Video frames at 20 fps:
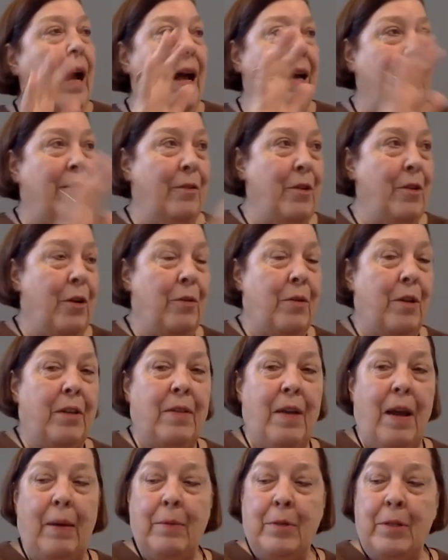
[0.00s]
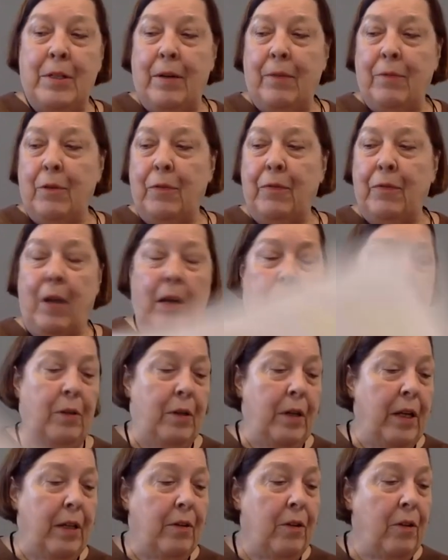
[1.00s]
I don't know that that was ever
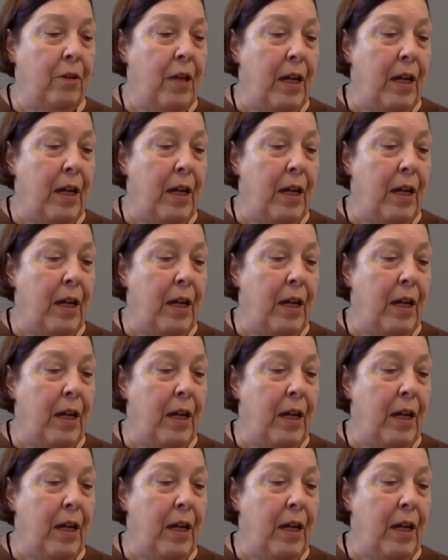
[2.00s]
followed either.